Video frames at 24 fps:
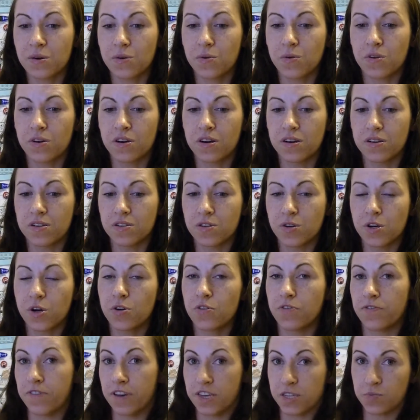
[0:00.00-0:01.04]
or you'll go
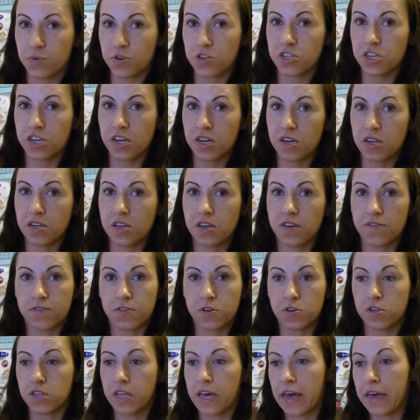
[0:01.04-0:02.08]
to Facebook jail if
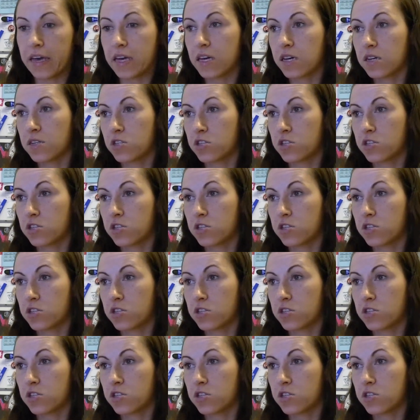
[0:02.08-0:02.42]
you're like